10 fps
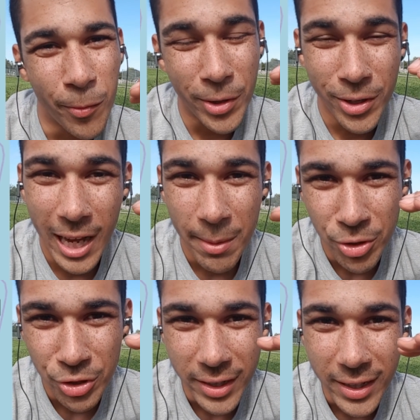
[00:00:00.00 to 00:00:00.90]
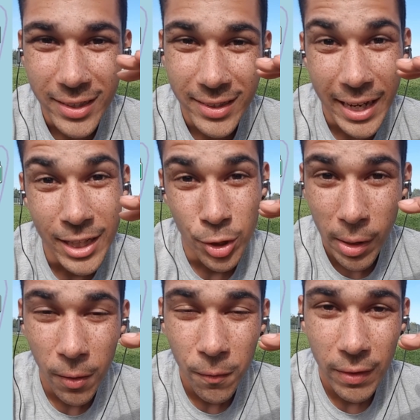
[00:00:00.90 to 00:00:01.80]
Wintertime usually stays
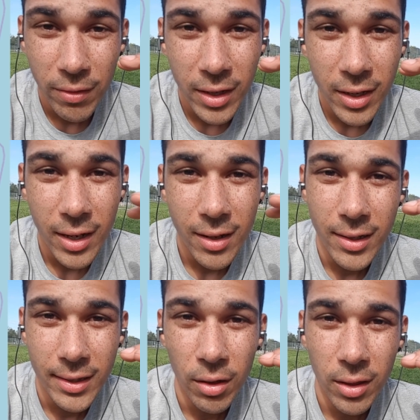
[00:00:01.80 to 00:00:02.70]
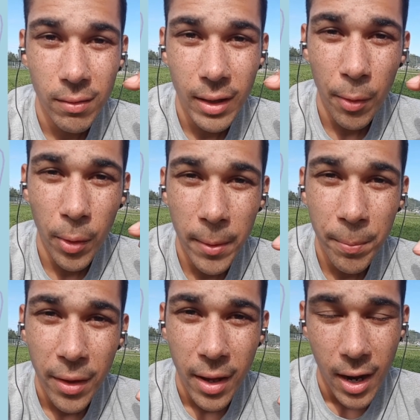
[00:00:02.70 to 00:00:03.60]
around 50 in the south of Taiwan
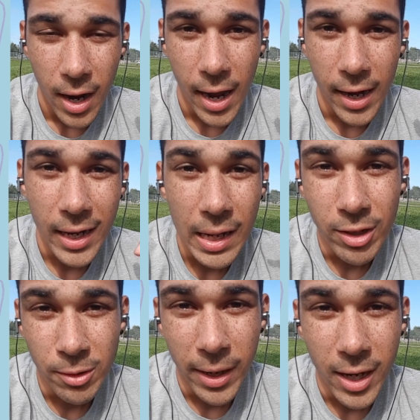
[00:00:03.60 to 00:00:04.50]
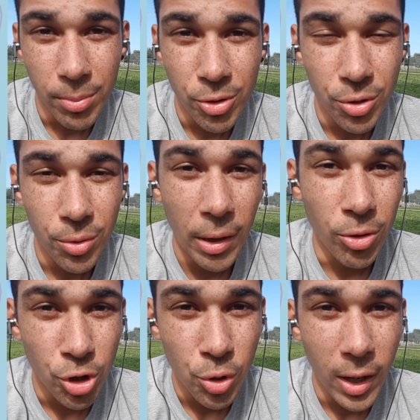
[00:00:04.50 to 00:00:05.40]
and can even spike up to
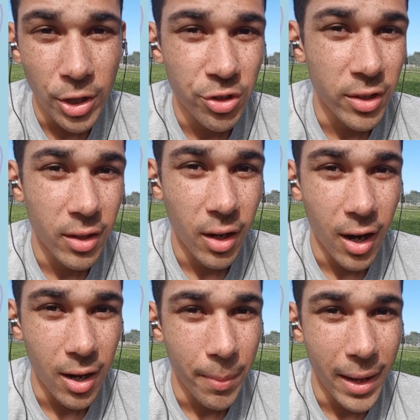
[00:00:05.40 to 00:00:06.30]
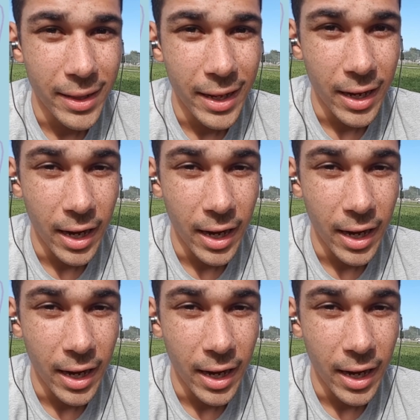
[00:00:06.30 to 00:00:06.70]
around 200 on a bad day.